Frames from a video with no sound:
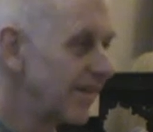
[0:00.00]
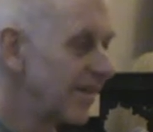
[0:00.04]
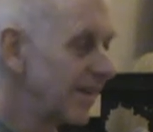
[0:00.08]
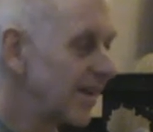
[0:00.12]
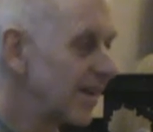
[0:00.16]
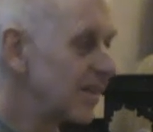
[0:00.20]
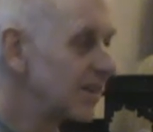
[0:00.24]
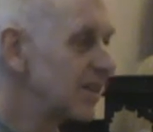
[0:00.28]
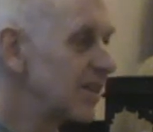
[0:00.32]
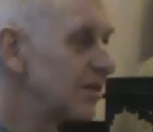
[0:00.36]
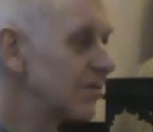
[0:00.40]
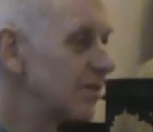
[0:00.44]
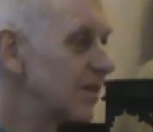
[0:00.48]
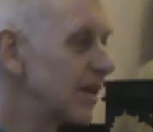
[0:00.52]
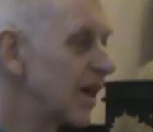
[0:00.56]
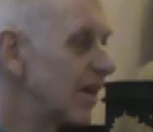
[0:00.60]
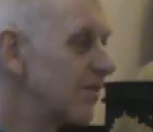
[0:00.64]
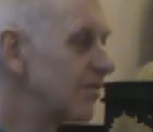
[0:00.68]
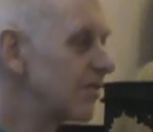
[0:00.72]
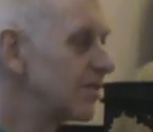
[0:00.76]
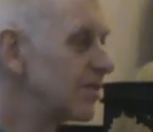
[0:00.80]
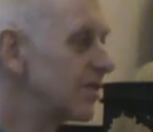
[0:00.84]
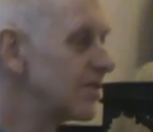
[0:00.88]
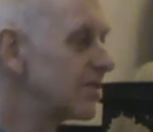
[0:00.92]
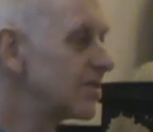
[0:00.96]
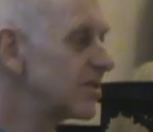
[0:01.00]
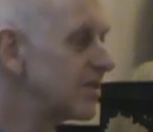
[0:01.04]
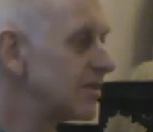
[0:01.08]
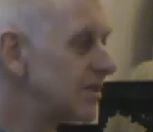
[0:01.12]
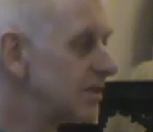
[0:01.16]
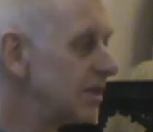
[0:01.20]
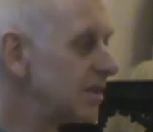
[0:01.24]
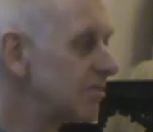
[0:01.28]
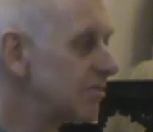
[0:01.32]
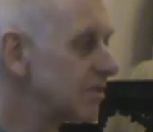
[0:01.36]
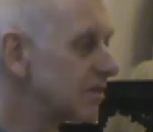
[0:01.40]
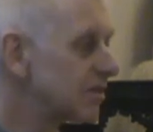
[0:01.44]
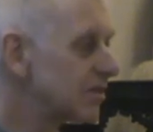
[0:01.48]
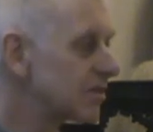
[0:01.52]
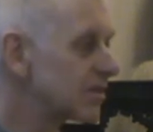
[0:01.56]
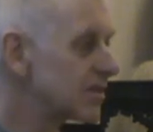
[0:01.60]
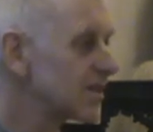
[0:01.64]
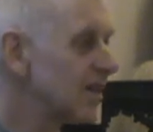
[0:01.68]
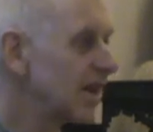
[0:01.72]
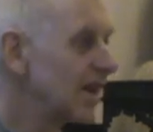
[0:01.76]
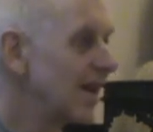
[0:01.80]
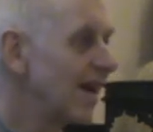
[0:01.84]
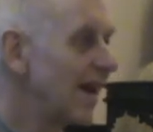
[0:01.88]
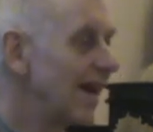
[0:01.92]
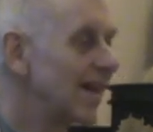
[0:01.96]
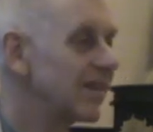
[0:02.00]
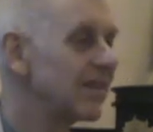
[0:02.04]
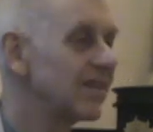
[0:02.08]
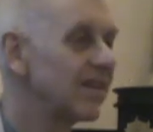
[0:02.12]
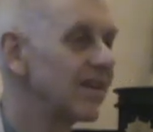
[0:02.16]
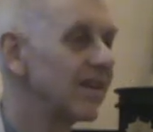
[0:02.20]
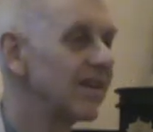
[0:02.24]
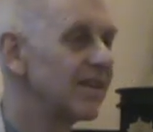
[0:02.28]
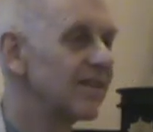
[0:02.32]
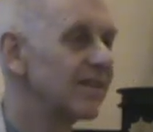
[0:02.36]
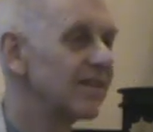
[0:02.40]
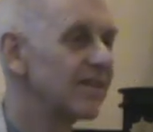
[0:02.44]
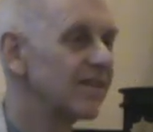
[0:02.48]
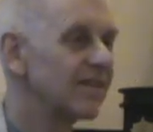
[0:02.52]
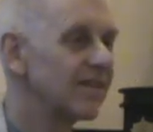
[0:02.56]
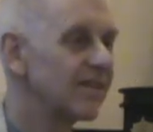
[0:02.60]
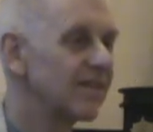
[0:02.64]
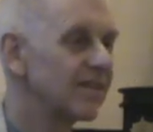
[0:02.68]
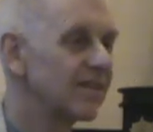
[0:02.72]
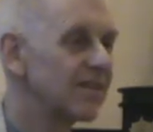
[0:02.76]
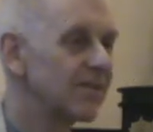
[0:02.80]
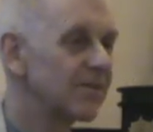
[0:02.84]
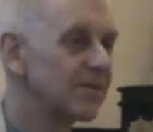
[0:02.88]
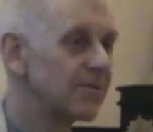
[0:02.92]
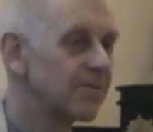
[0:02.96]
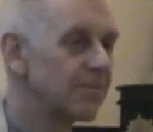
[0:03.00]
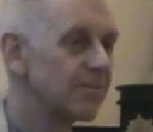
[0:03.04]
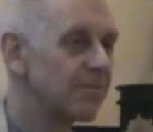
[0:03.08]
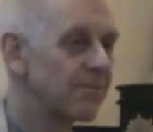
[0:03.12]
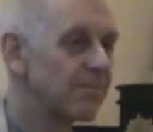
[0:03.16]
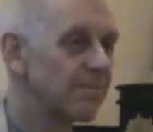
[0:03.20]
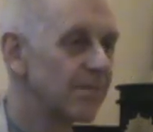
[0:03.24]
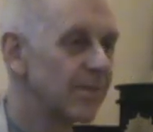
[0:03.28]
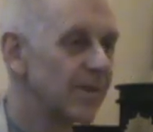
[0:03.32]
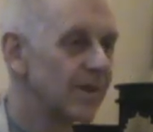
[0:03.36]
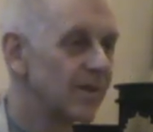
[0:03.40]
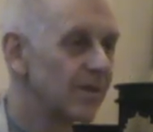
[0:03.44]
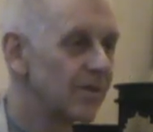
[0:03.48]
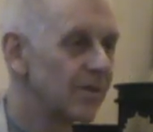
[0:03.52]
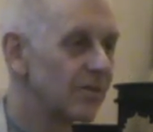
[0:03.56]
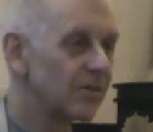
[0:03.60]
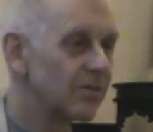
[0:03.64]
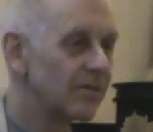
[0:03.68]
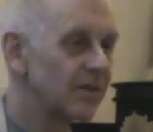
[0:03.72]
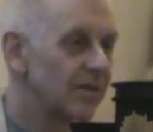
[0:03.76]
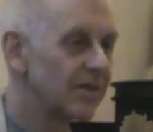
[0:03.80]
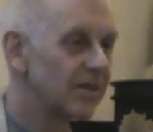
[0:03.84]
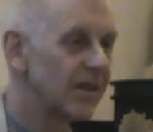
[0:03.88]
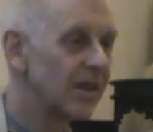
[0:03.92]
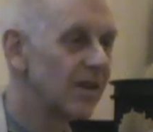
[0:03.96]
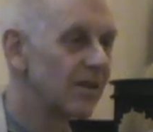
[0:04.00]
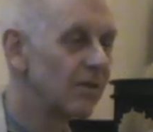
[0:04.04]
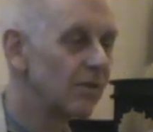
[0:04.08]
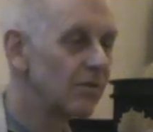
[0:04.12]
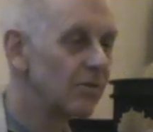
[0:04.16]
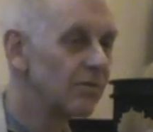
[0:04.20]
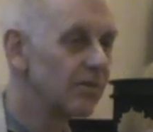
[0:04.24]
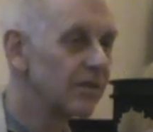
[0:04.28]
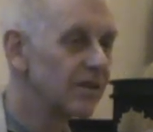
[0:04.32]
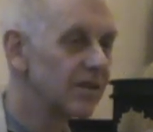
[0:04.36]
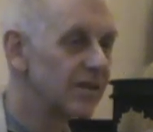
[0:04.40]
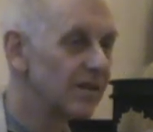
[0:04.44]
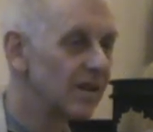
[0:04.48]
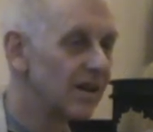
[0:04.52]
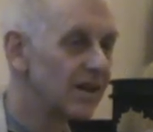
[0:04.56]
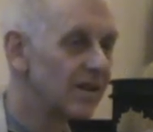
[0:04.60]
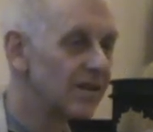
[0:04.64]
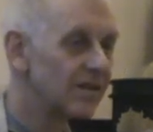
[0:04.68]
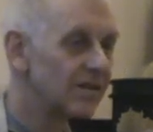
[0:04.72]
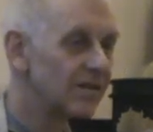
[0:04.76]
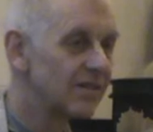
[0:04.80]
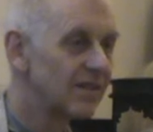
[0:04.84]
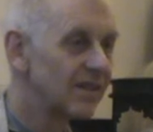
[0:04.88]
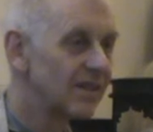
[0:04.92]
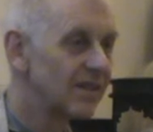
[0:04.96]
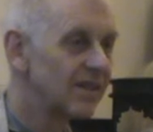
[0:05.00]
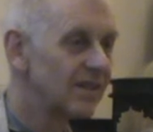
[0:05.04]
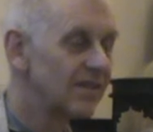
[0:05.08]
And here we have these demons, and they, they only are